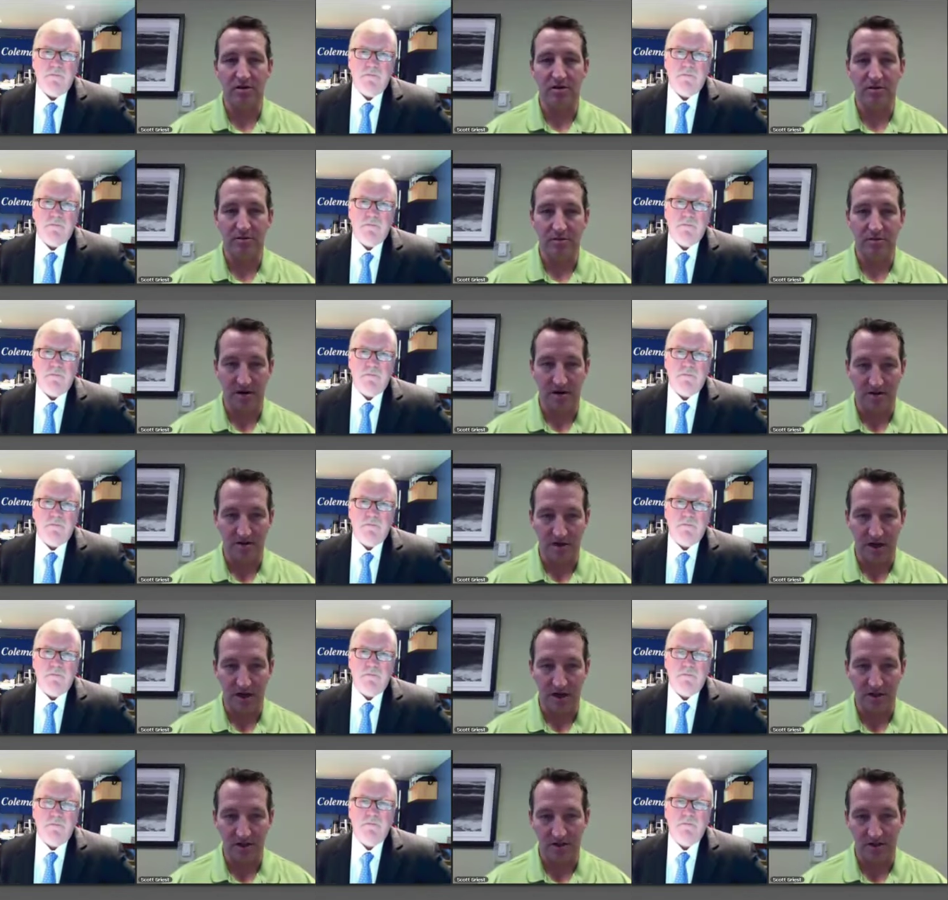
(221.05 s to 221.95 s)
Speaker 1: We don't touch
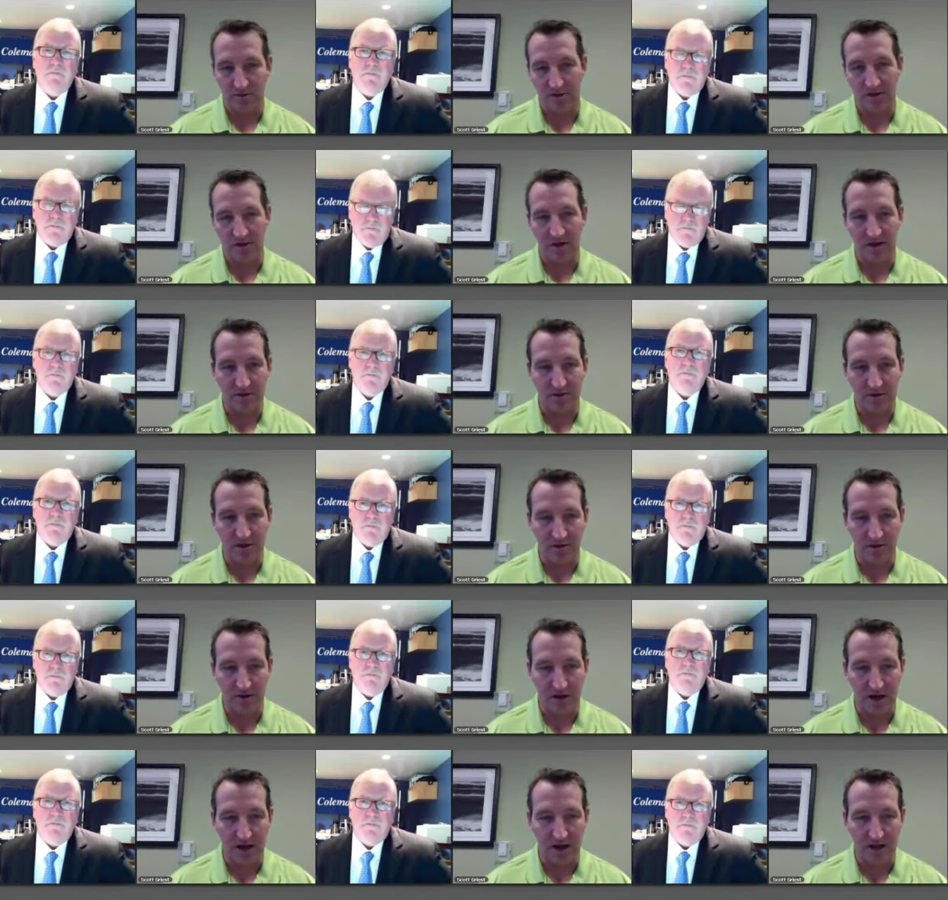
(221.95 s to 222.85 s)
one things we don't
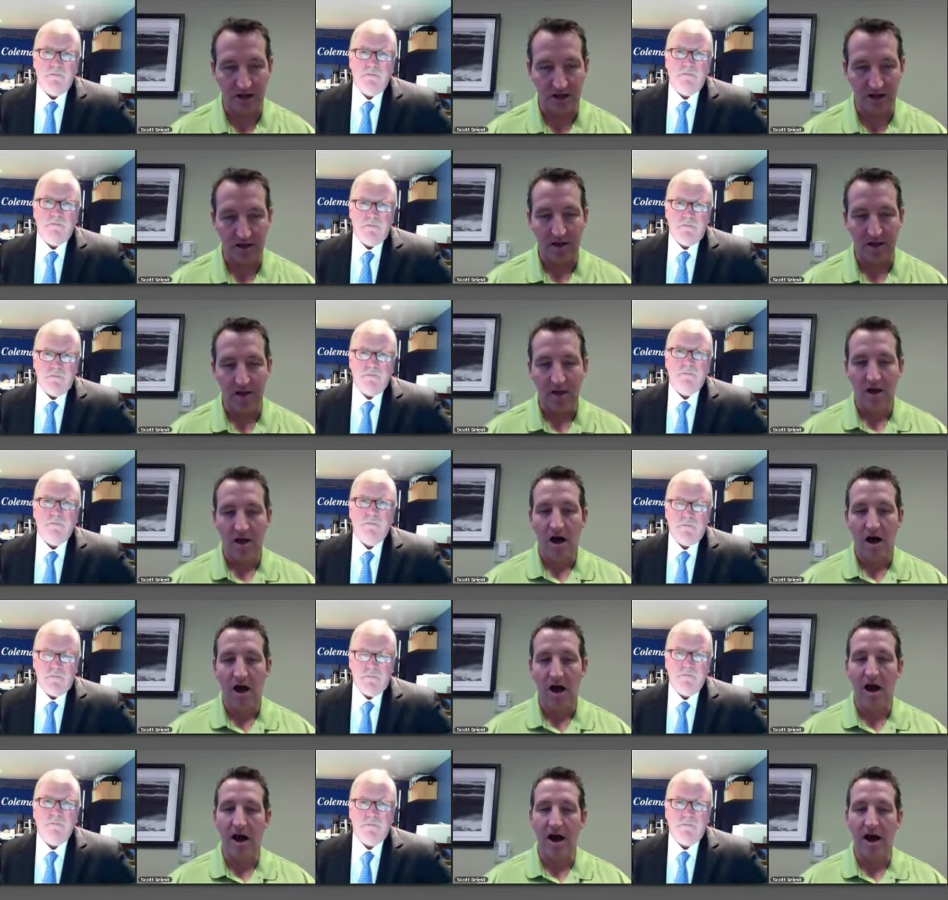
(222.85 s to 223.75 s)
like,
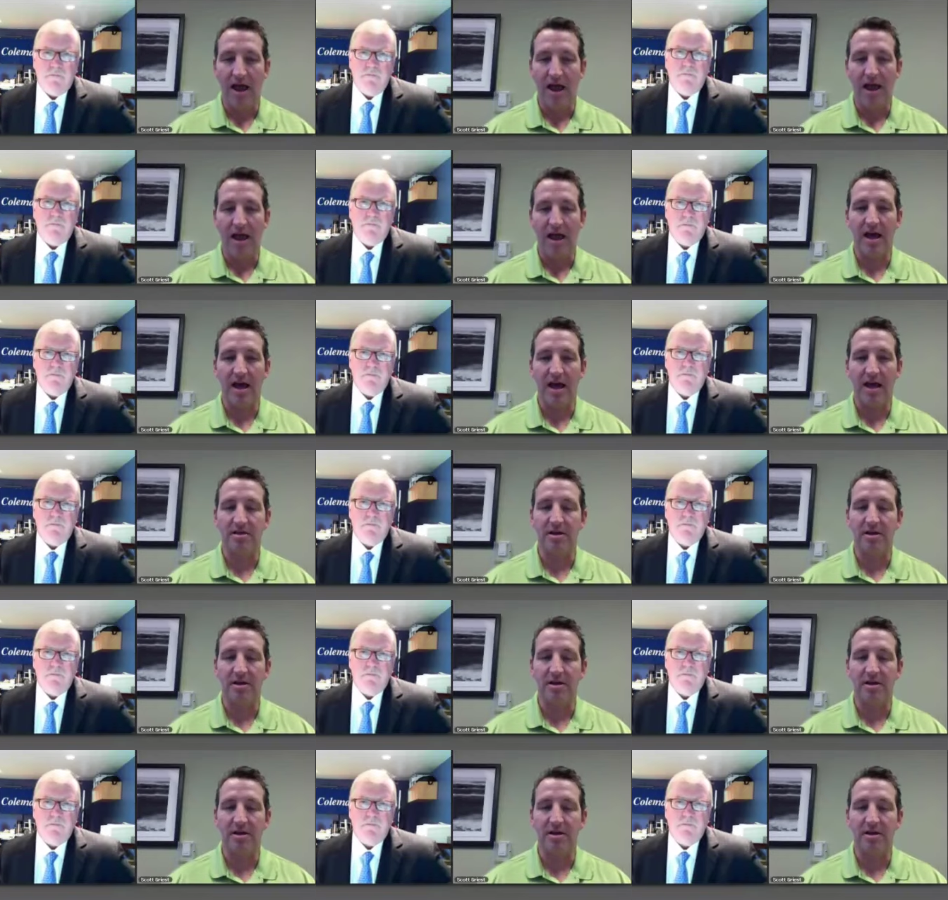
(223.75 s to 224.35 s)
uh, and